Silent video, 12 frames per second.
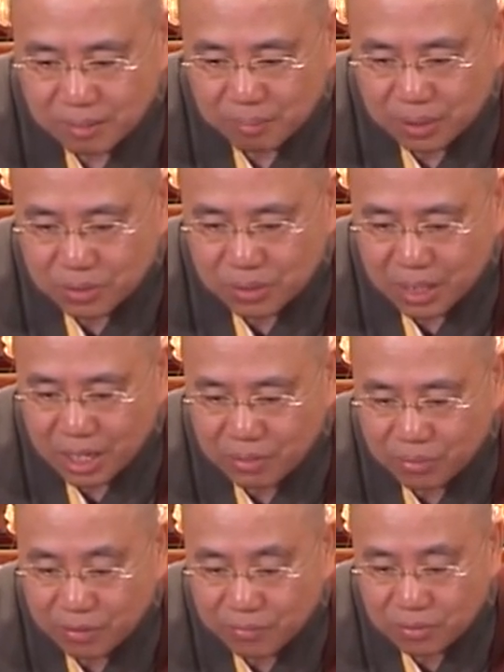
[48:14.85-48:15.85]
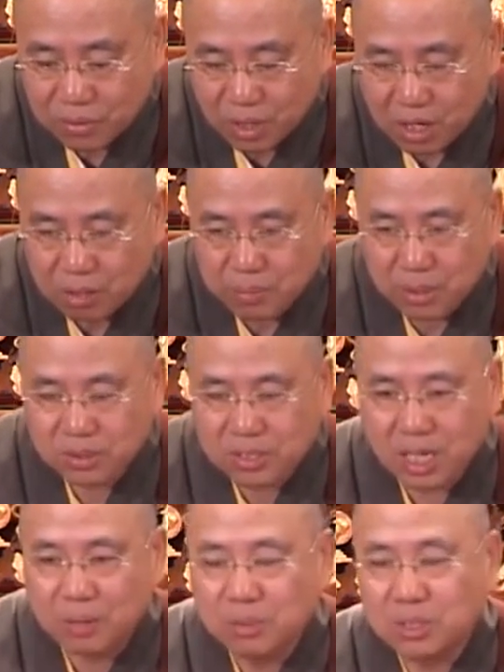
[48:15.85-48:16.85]
But today we have talked about
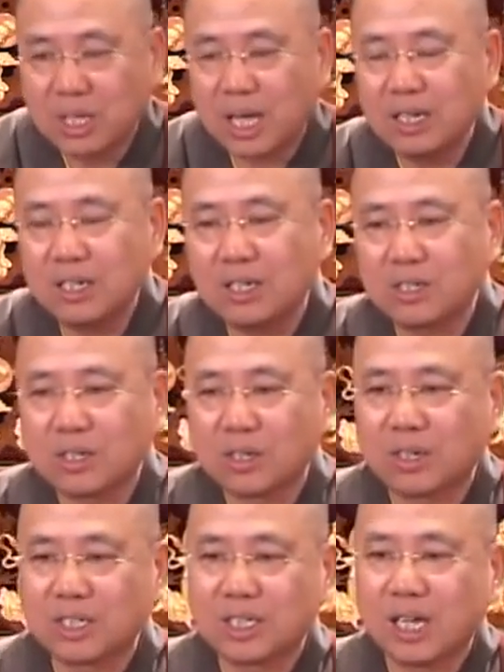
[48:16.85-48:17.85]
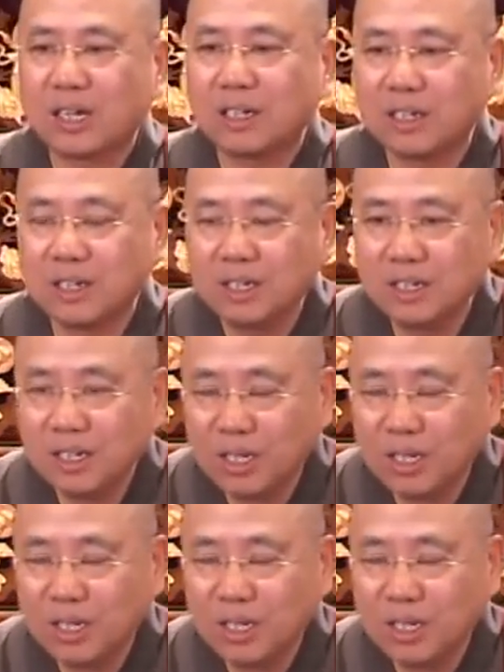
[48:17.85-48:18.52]
simultaneous causality,